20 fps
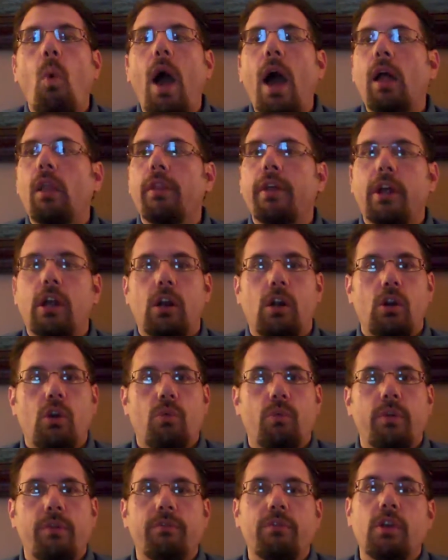while they're
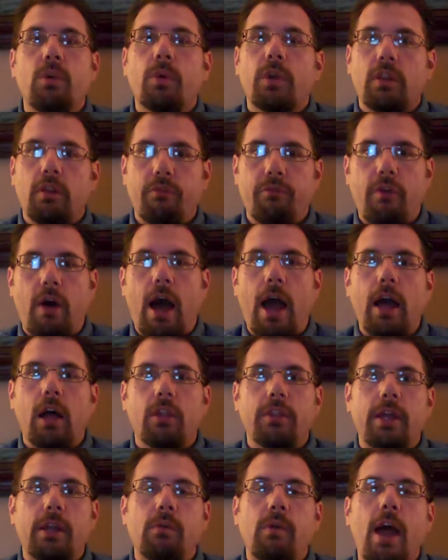reviewing the
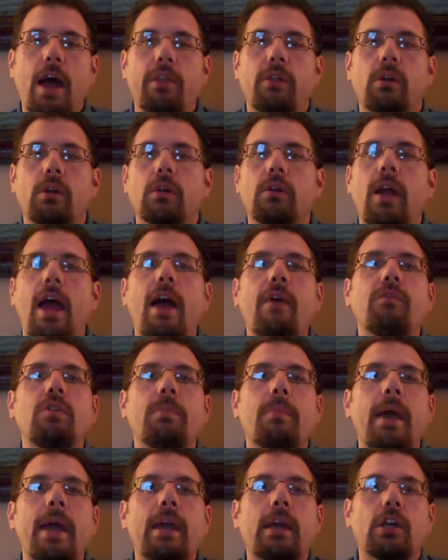file. They'd rather have
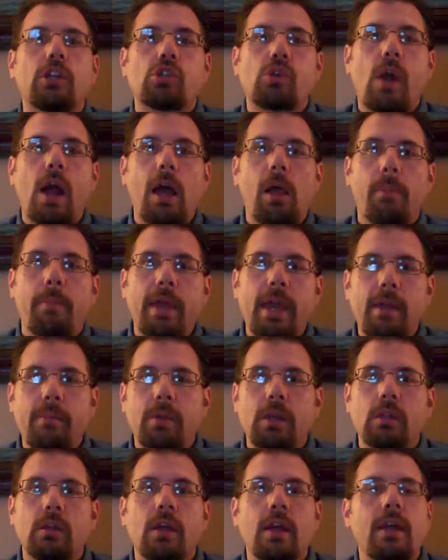you paying a trial
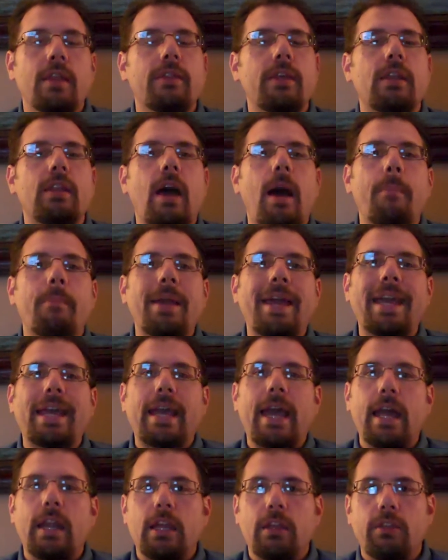payment than not
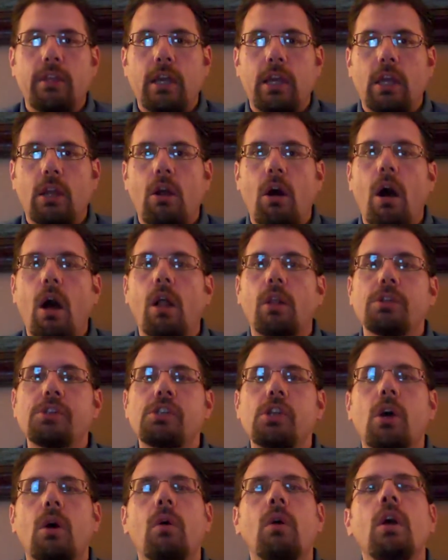paying anything at all.
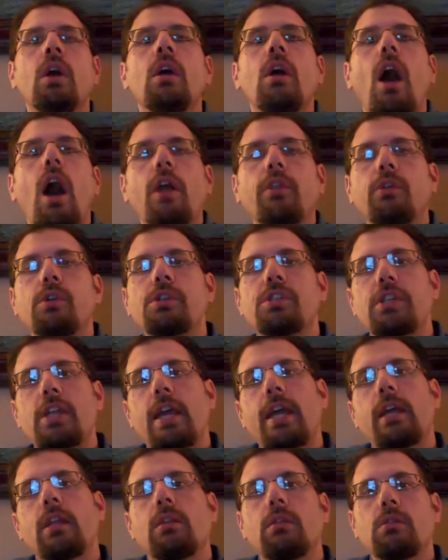So
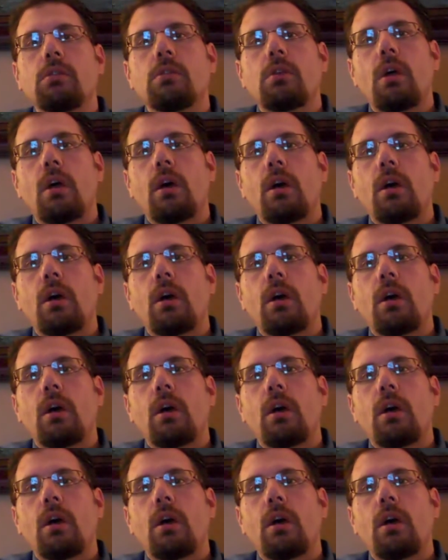understand